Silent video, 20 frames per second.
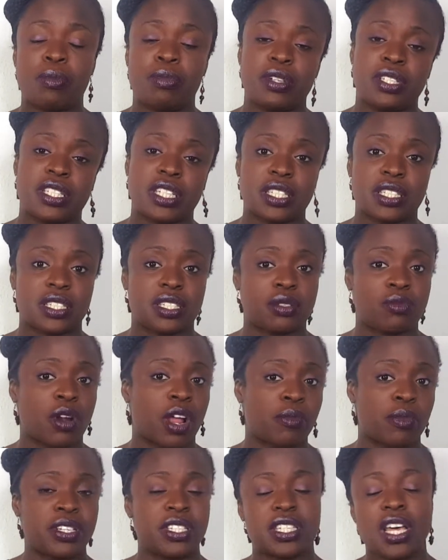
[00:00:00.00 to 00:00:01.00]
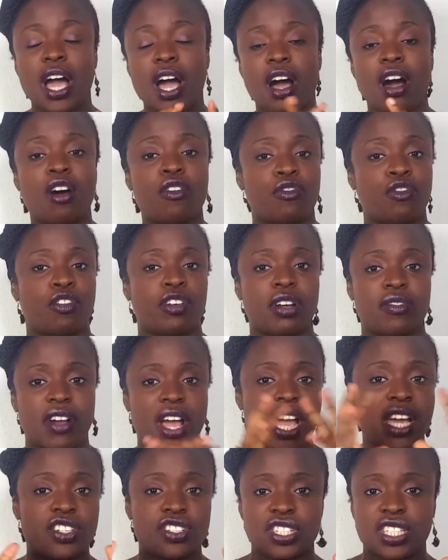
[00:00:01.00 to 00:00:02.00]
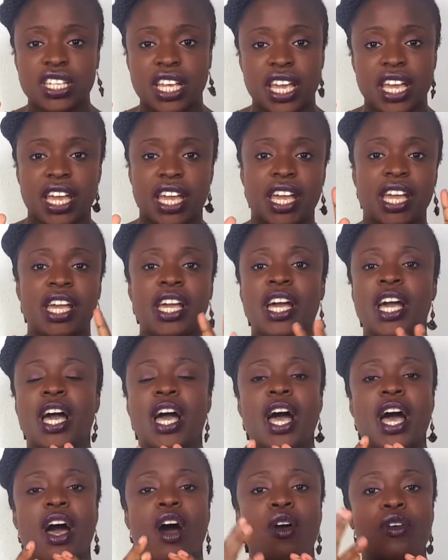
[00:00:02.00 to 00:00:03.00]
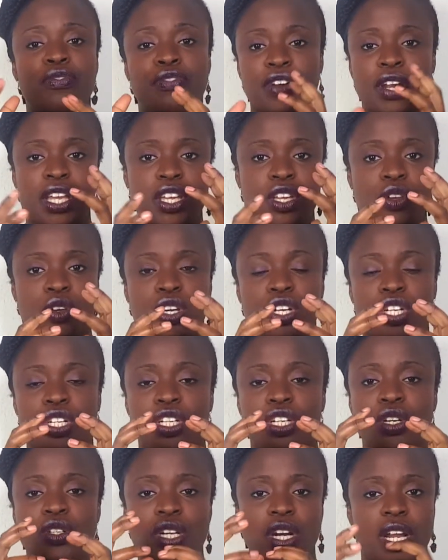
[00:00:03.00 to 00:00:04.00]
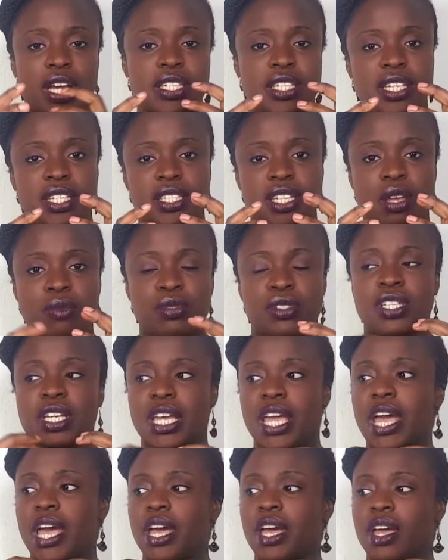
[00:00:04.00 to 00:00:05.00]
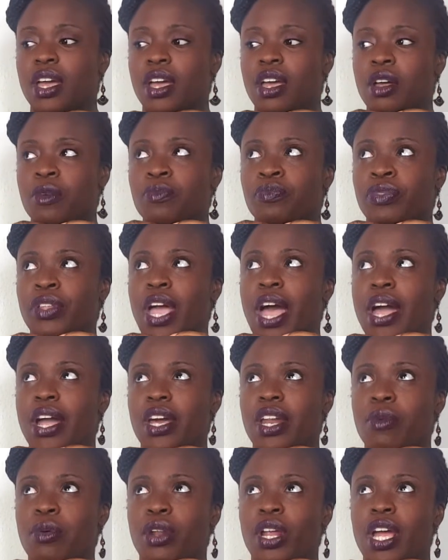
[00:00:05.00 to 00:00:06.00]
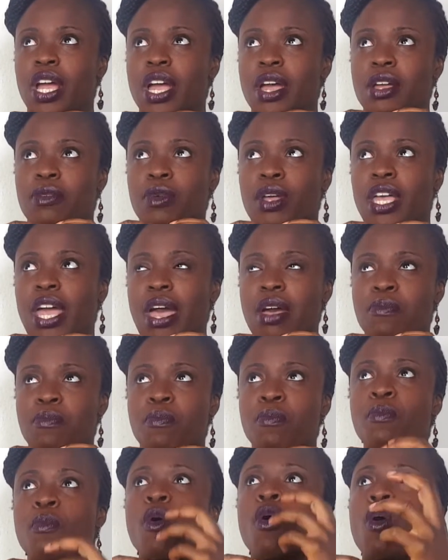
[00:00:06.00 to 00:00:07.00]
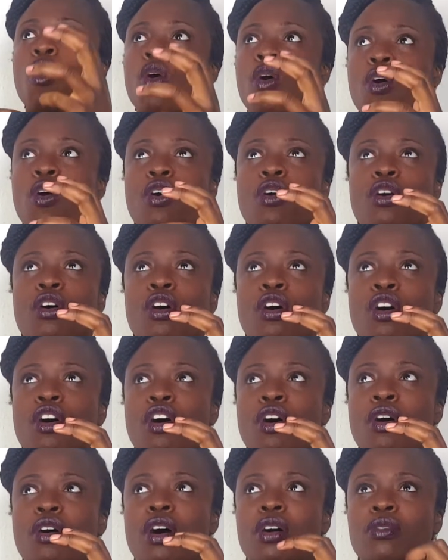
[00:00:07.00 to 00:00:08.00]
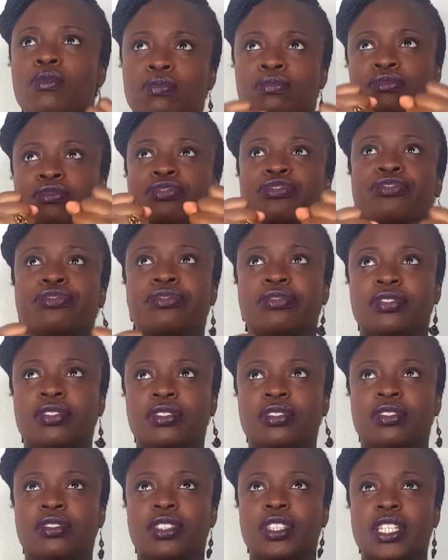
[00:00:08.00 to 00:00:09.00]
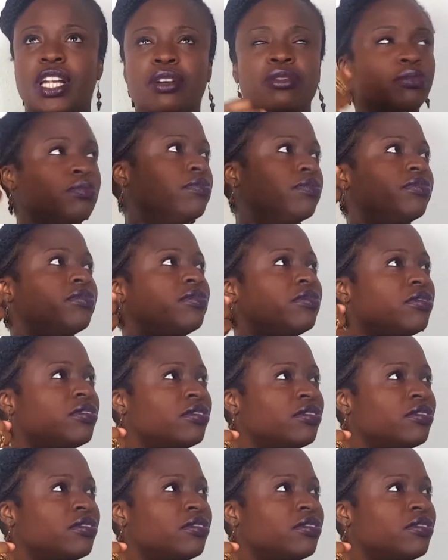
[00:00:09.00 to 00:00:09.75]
publicist like myself or another agency, hopefully you can utilize these tips to get, how can I put it, get more oomph and